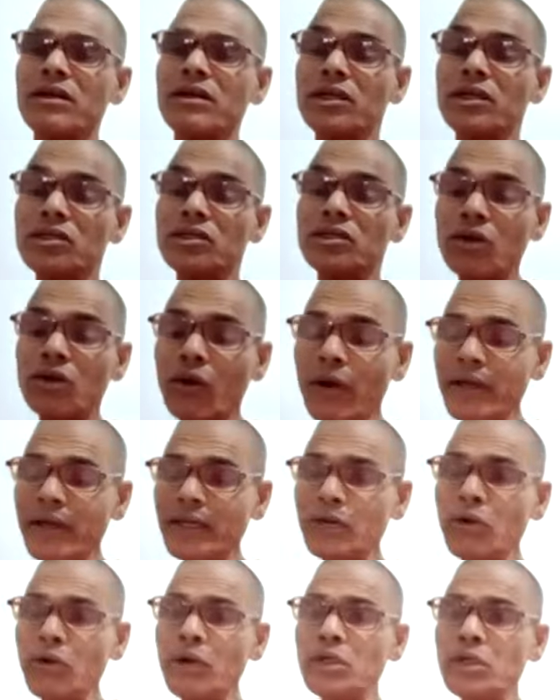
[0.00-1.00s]
So when you
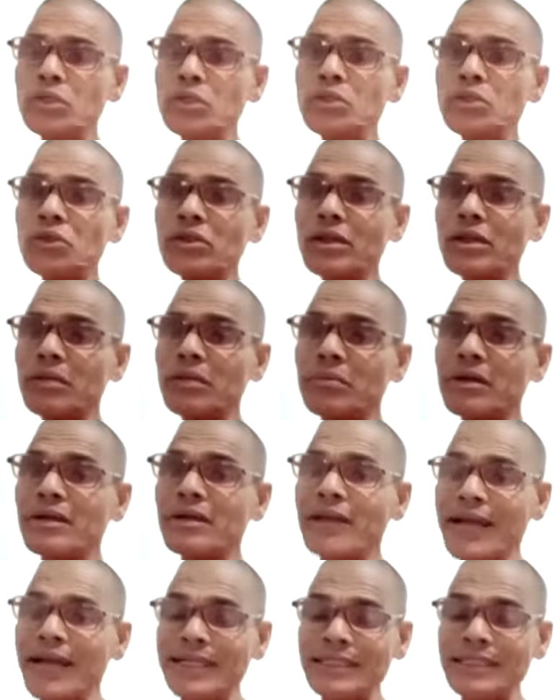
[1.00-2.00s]
go into sutra number
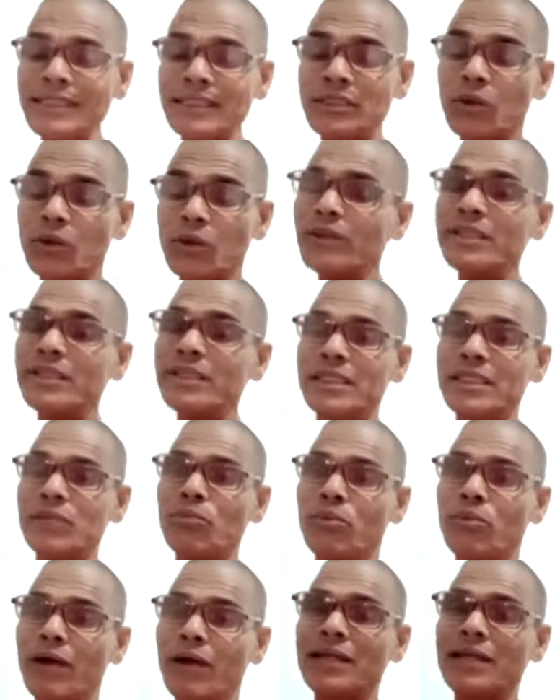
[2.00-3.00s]

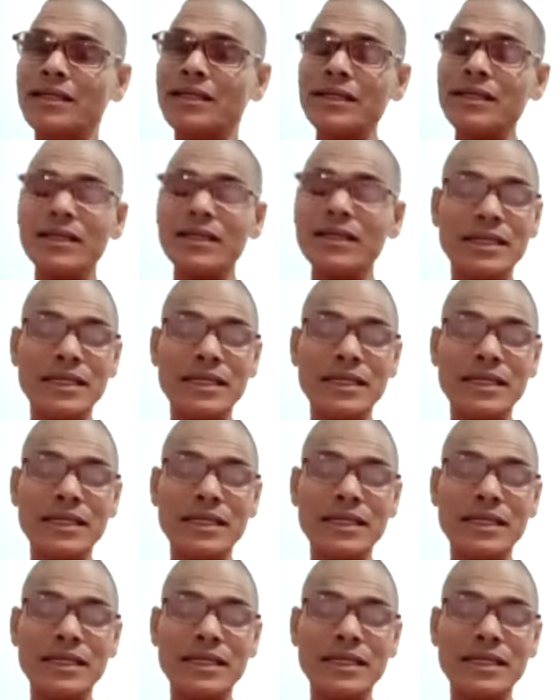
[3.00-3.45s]
21,